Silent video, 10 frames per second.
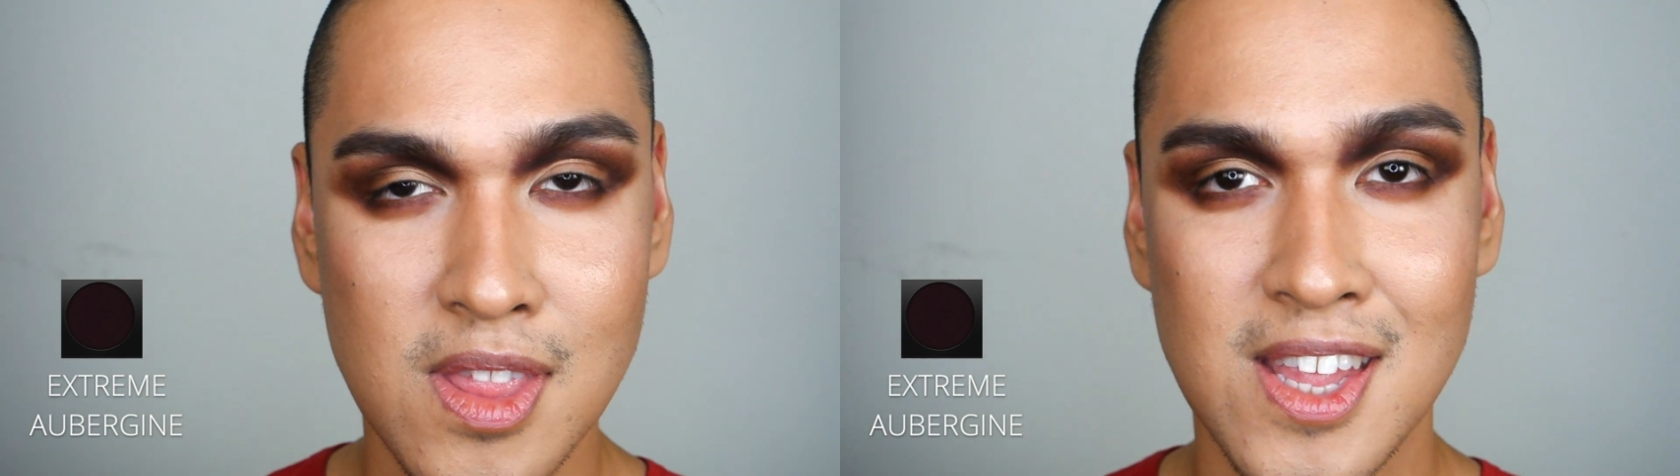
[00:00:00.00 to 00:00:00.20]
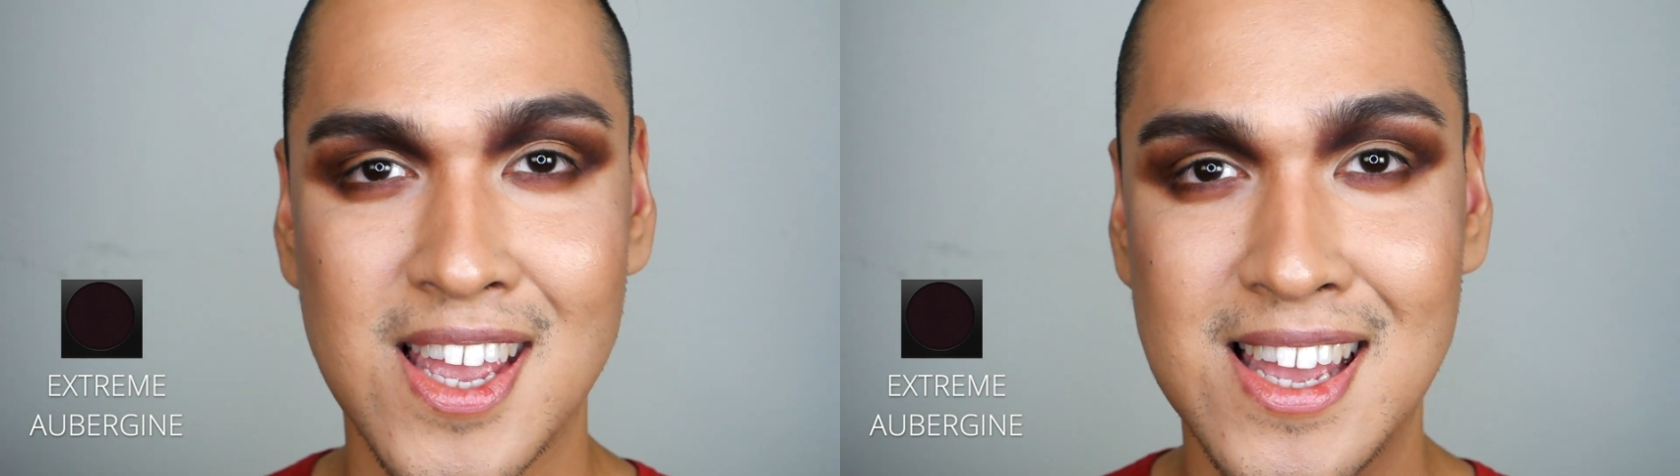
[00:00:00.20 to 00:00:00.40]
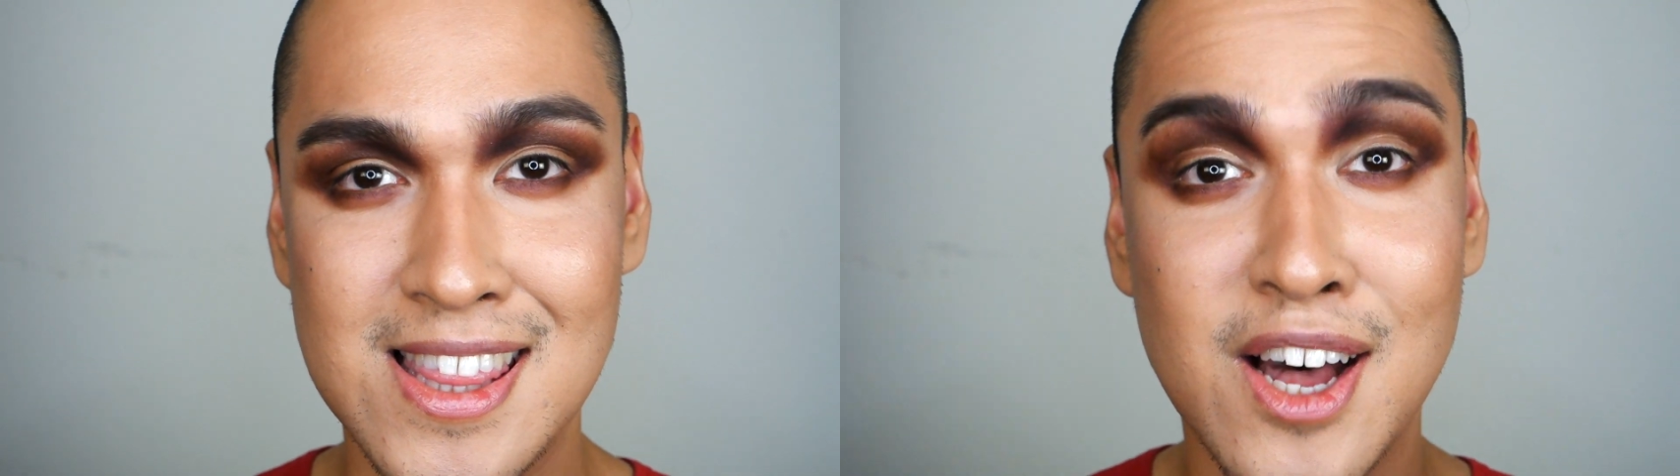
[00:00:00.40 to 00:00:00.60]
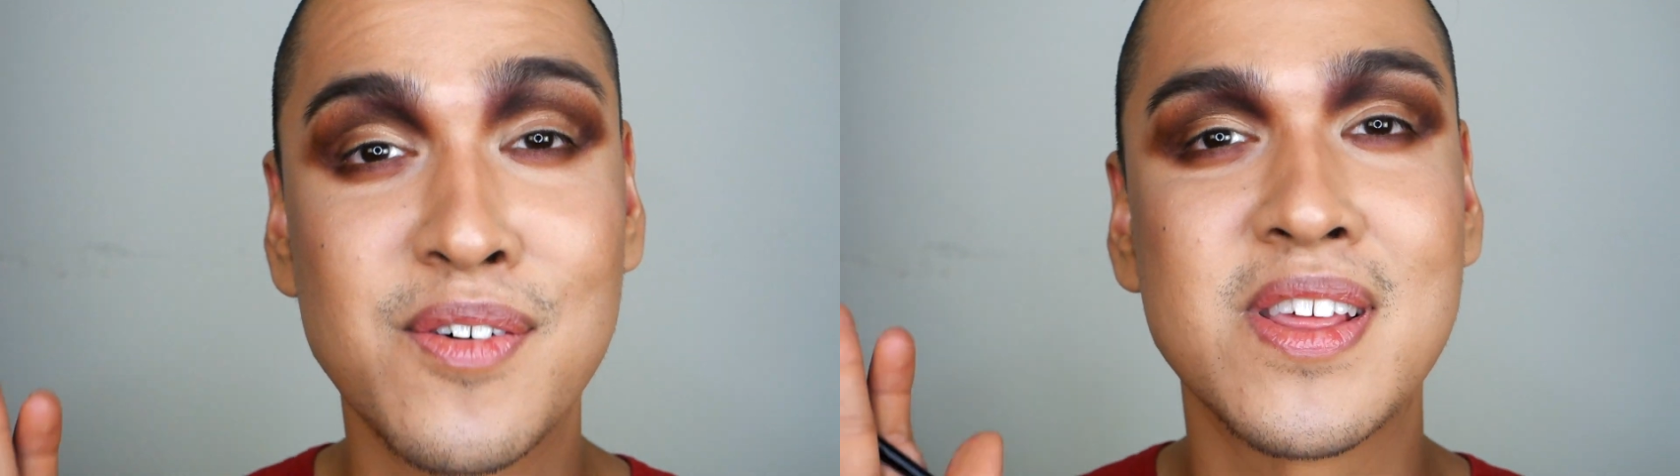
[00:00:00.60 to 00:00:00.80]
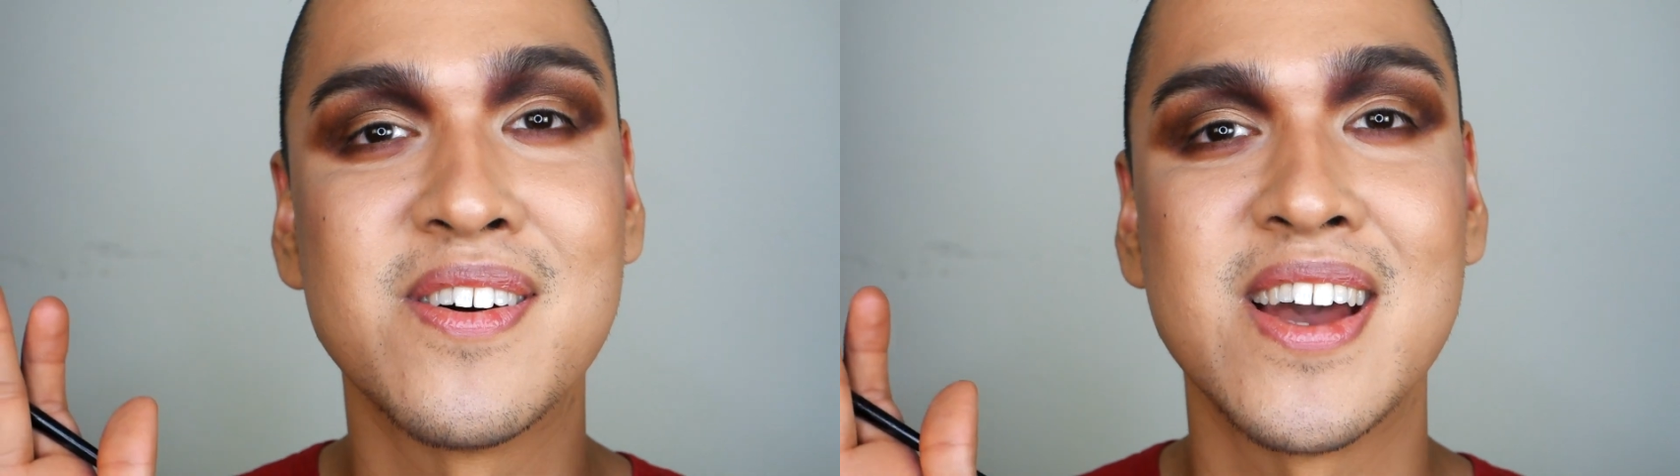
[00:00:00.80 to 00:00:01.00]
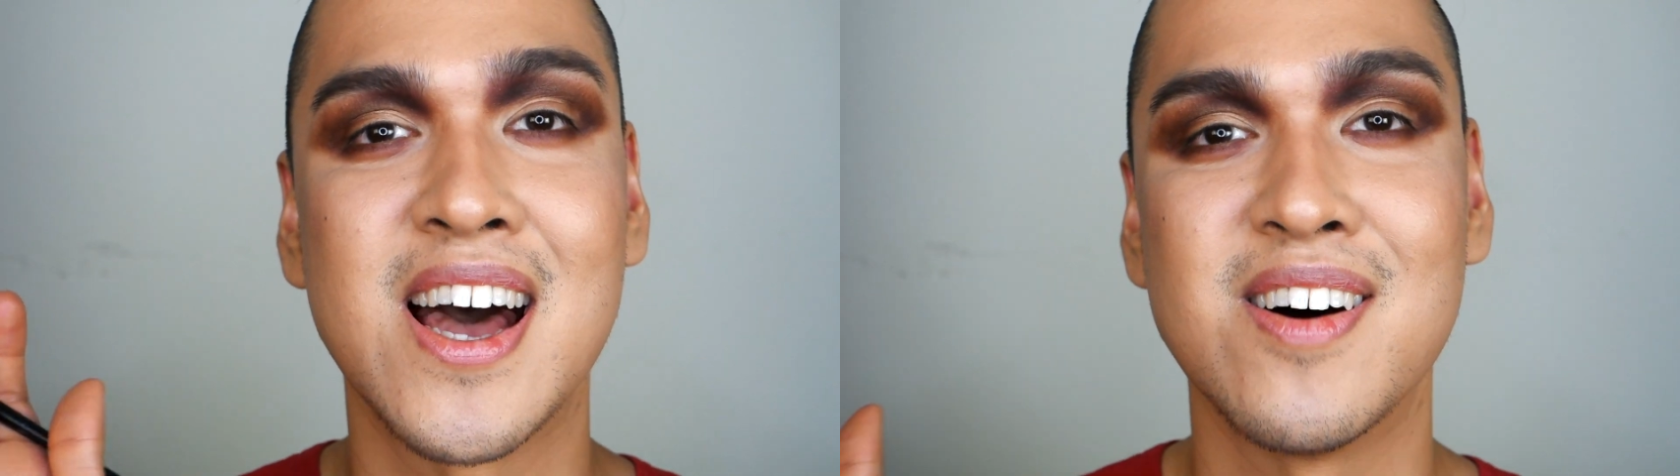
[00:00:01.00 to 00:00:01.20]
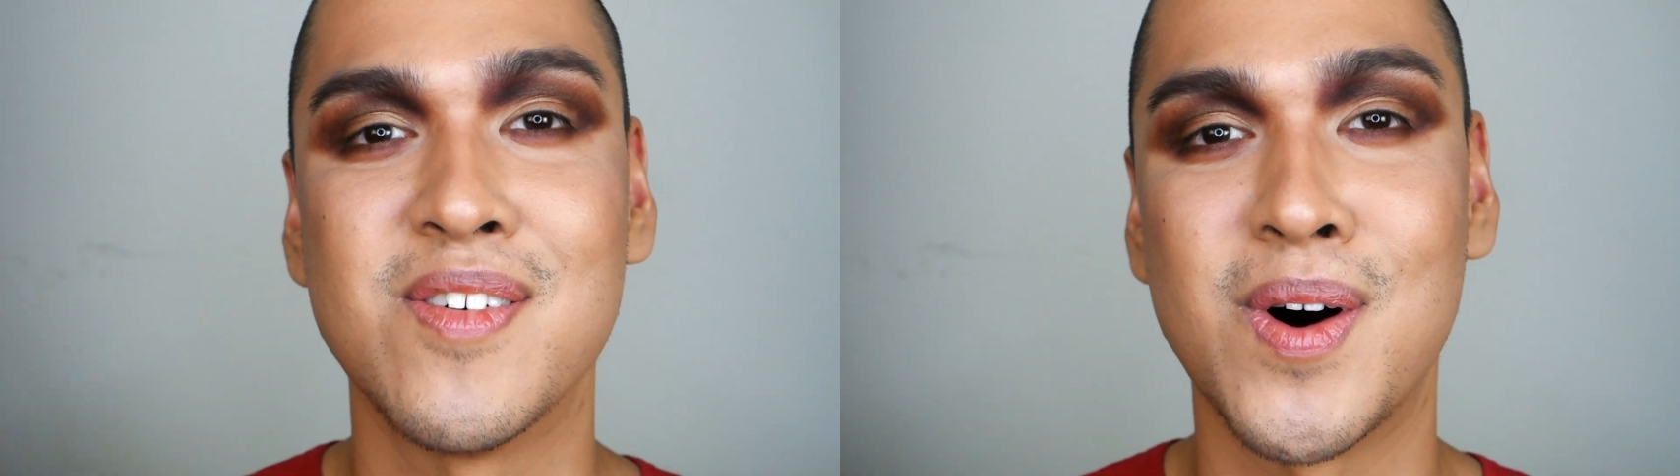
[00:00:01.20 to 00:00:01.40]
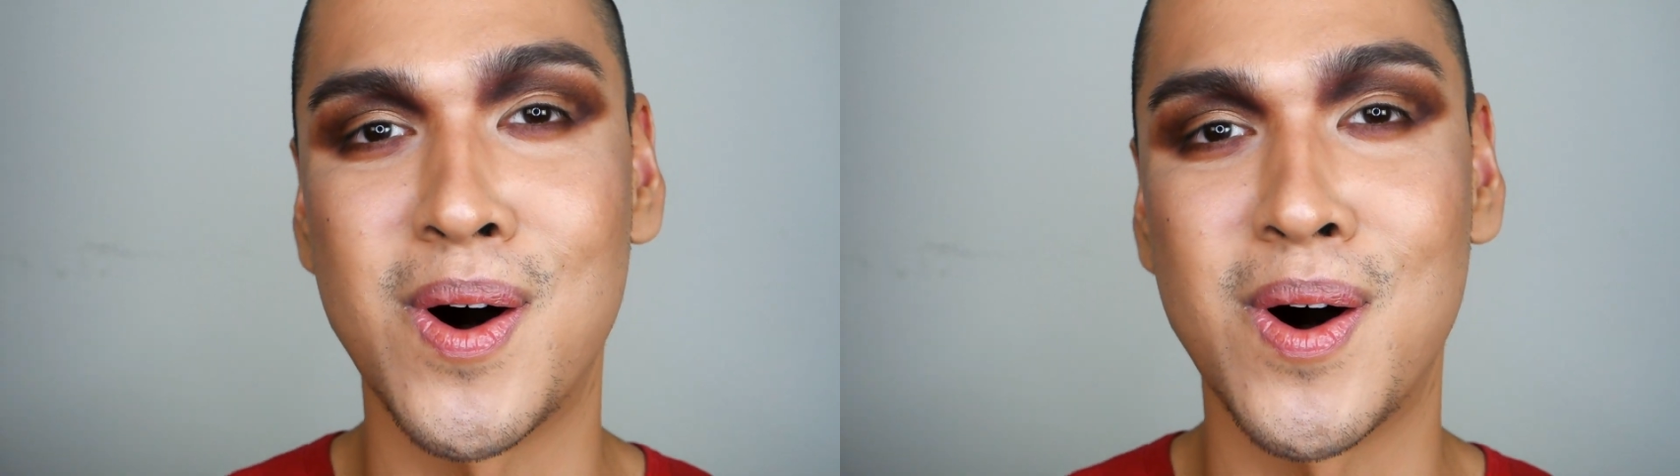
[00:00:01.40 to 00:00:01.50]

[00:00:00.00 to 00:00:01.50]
Okay, now that we have